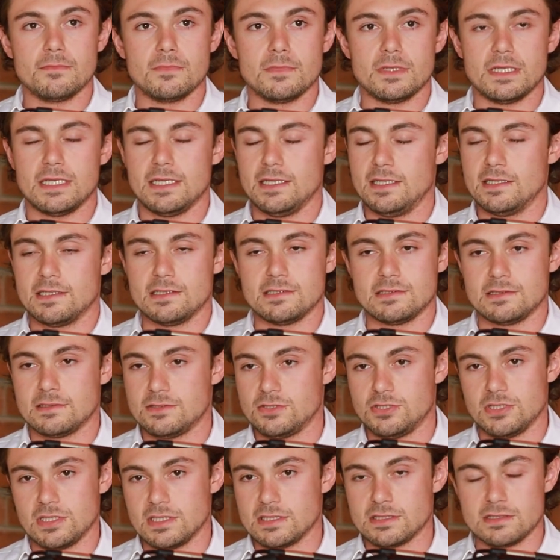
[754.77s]
He is
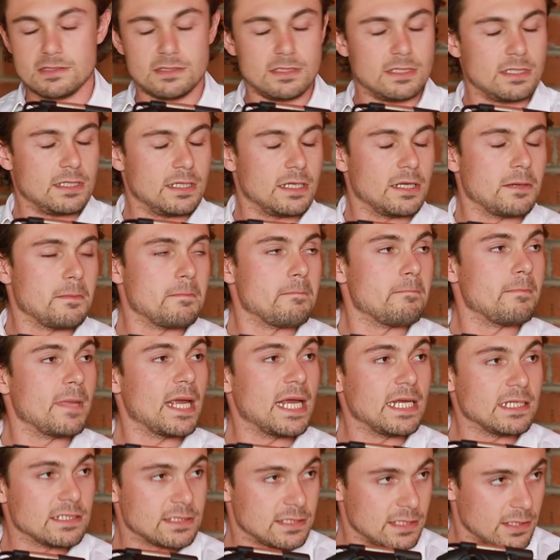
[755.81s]
just an
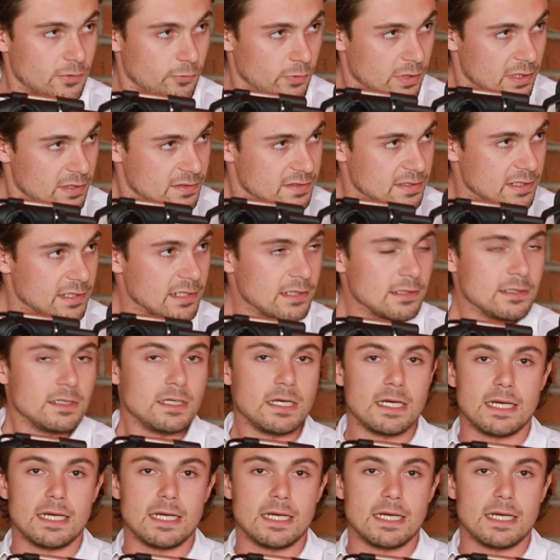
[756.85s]
amazing realtor.